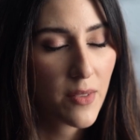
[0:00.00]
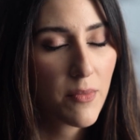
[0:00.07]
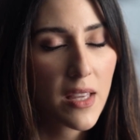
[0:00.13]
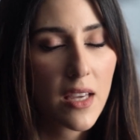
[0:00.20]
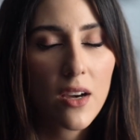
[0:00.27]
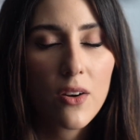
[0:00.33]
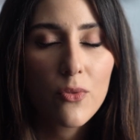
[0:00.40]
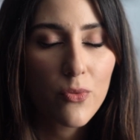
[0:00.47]
can
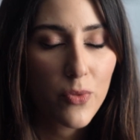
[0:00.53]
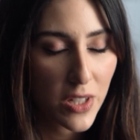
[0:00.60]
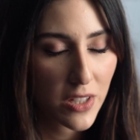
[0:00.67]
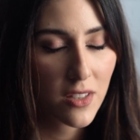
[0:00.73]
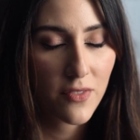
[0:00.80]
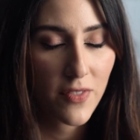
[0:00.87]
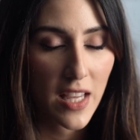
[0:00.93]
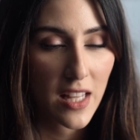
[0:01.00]
be a real
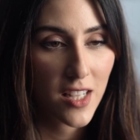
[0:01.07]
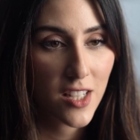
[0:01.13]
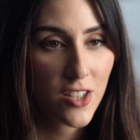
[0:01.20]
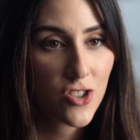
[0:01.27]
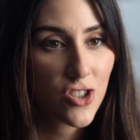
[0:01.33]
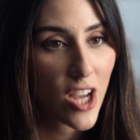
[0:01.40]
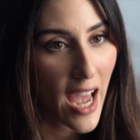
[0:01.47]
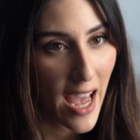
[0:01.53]

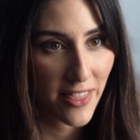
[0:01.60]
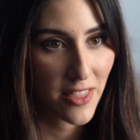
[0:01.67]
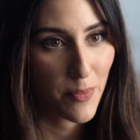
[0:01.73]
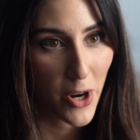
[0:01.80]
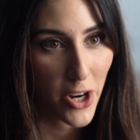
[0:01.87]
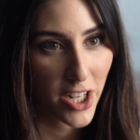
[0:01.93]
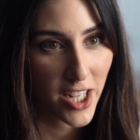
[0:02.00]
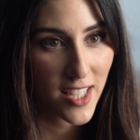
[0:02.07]
advantage at the
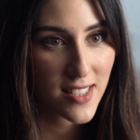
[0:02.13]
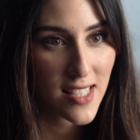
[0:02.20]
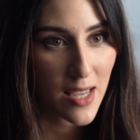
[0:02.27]
bargaining